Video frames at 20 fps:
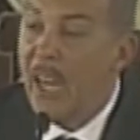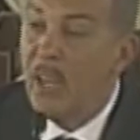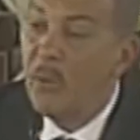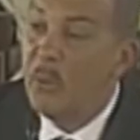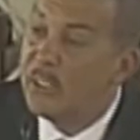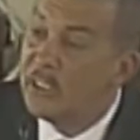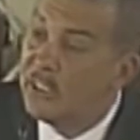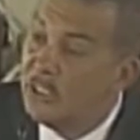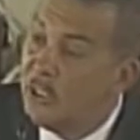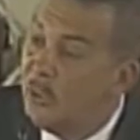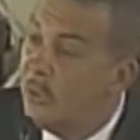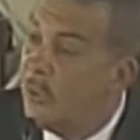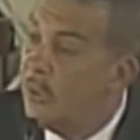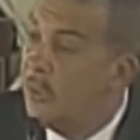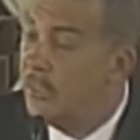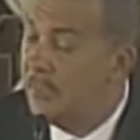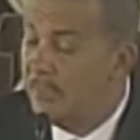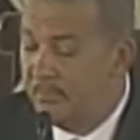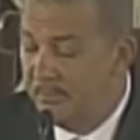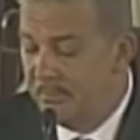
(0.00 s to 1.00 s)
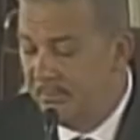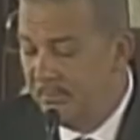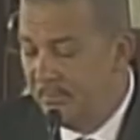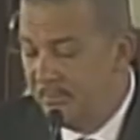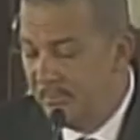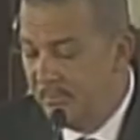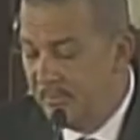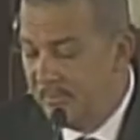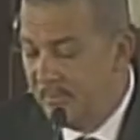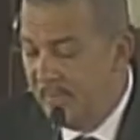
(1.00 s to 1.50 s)
I was told
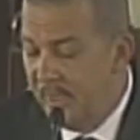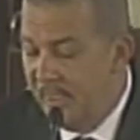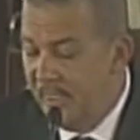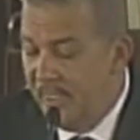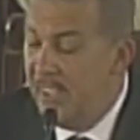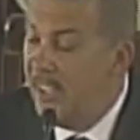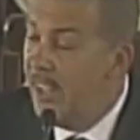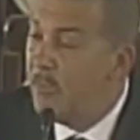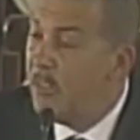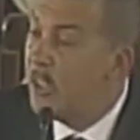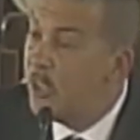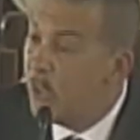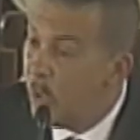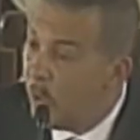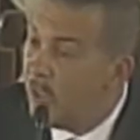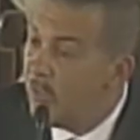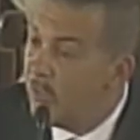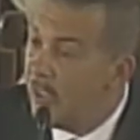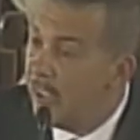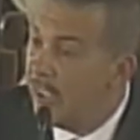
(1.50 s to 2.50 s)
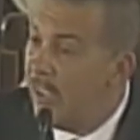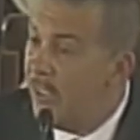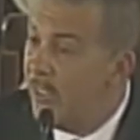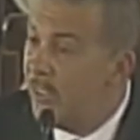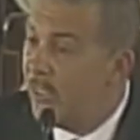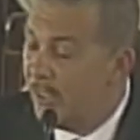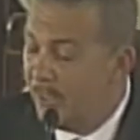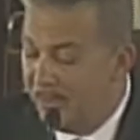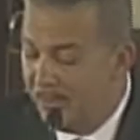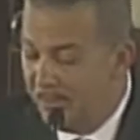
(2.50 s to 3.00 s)
he never took a
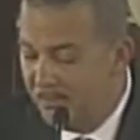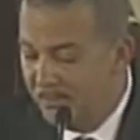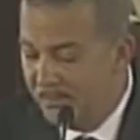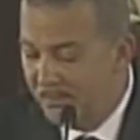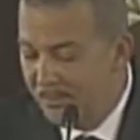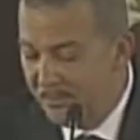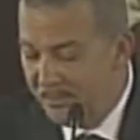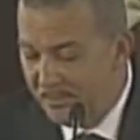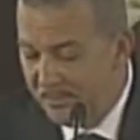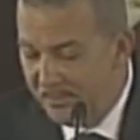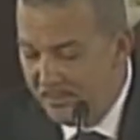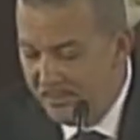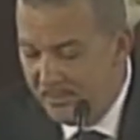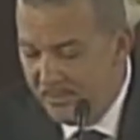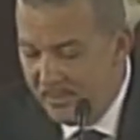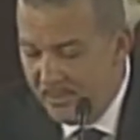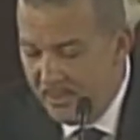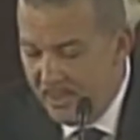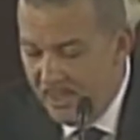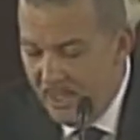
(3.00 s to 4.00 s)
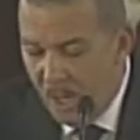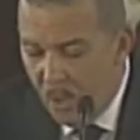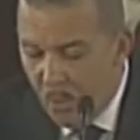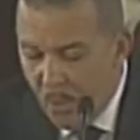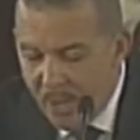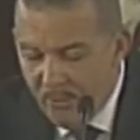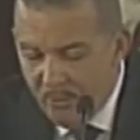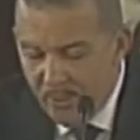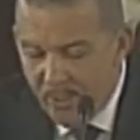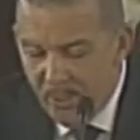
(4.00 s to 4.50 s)
vacation.
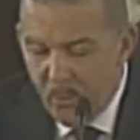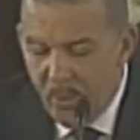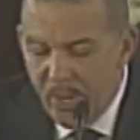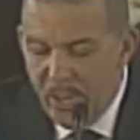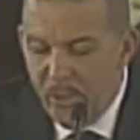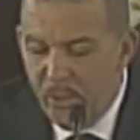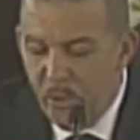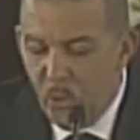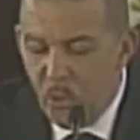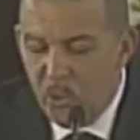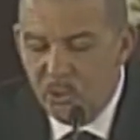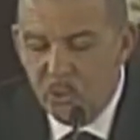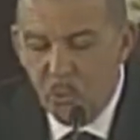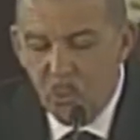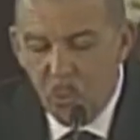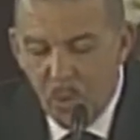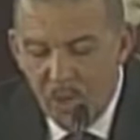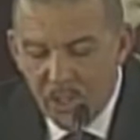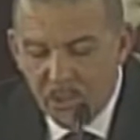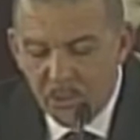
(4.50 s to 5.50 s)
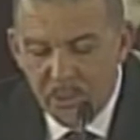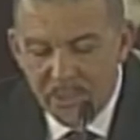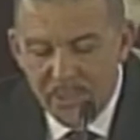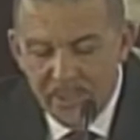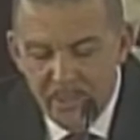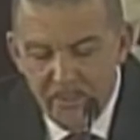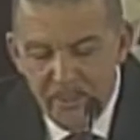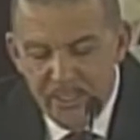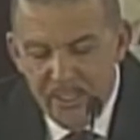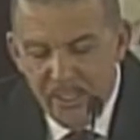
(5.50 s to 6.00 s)
However, when those who worked
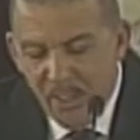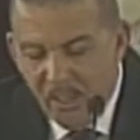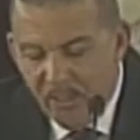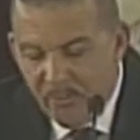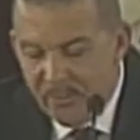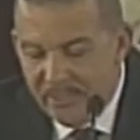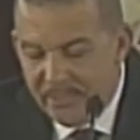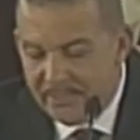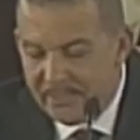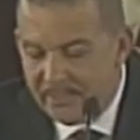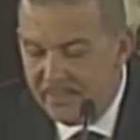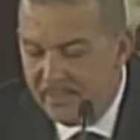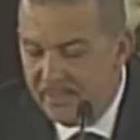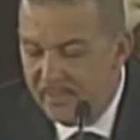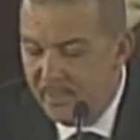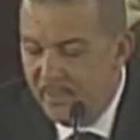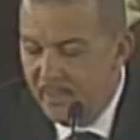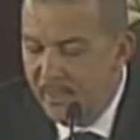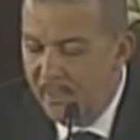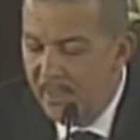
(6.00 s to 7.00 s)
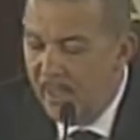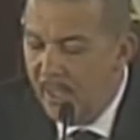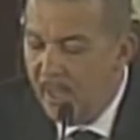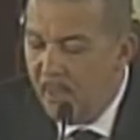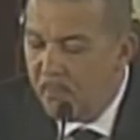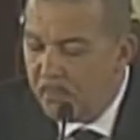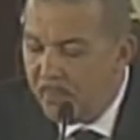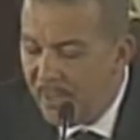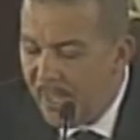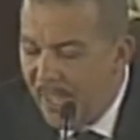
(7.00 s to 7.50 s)
with him in the office
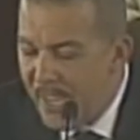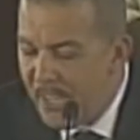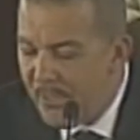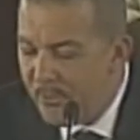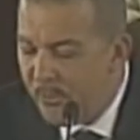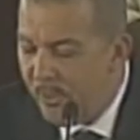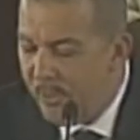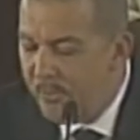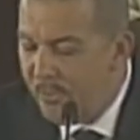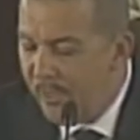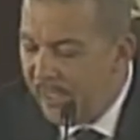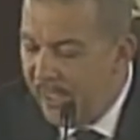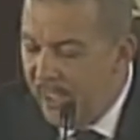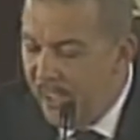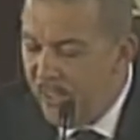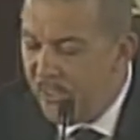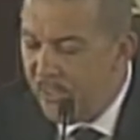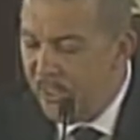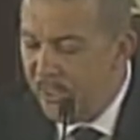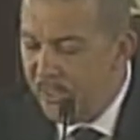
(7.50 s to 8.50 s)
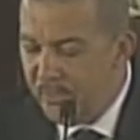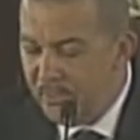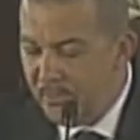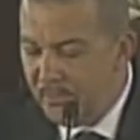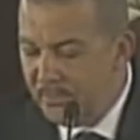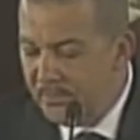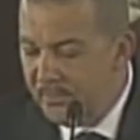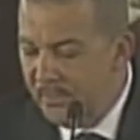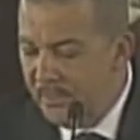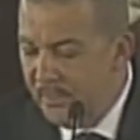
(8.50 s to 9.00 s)
applied for a vacation,
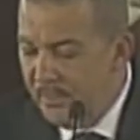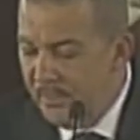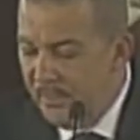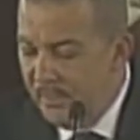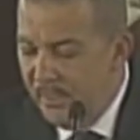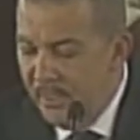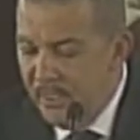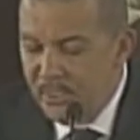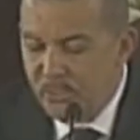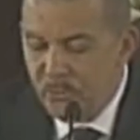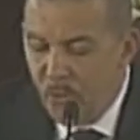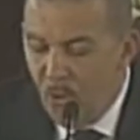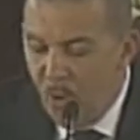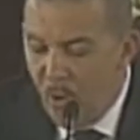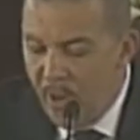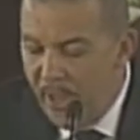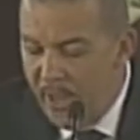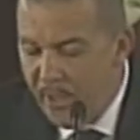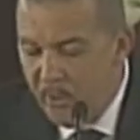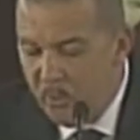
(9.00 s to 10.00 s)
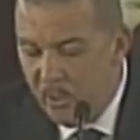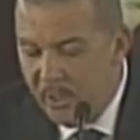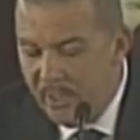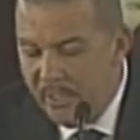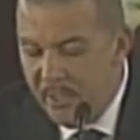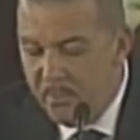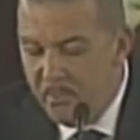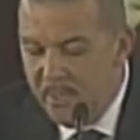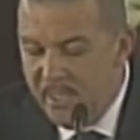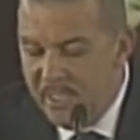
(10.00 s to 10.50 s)
his forehead
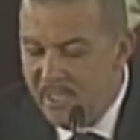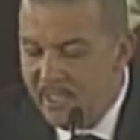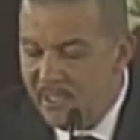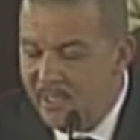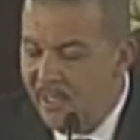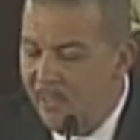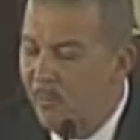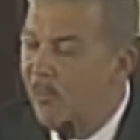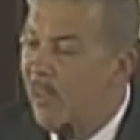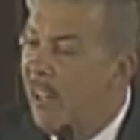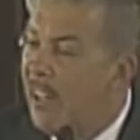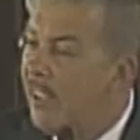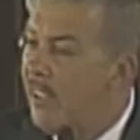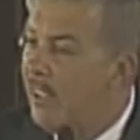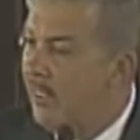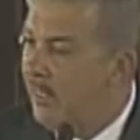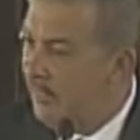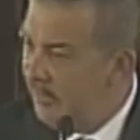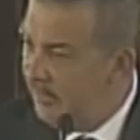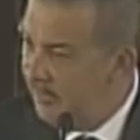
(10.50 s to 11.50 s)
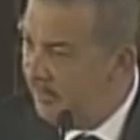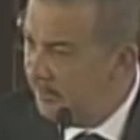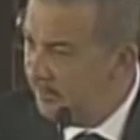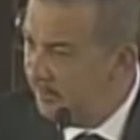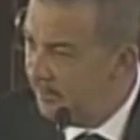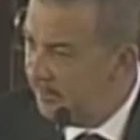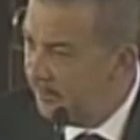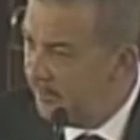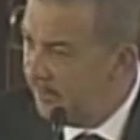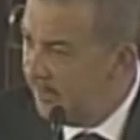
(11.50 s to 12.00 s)
would immediately wrinkle,
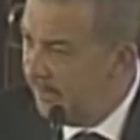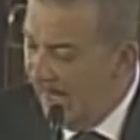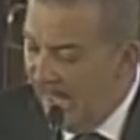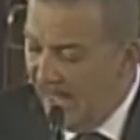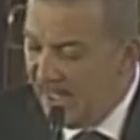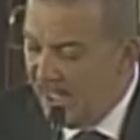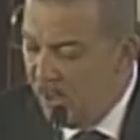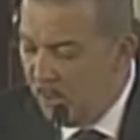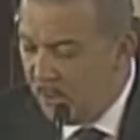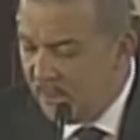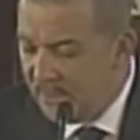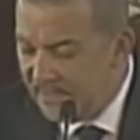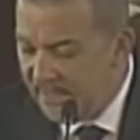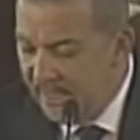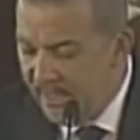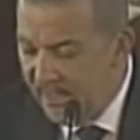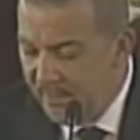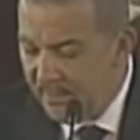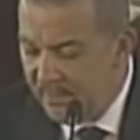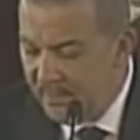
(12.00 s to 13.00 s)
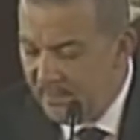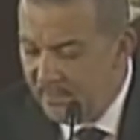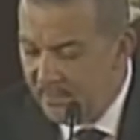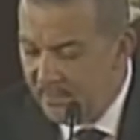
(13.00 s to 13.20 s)
and he would say,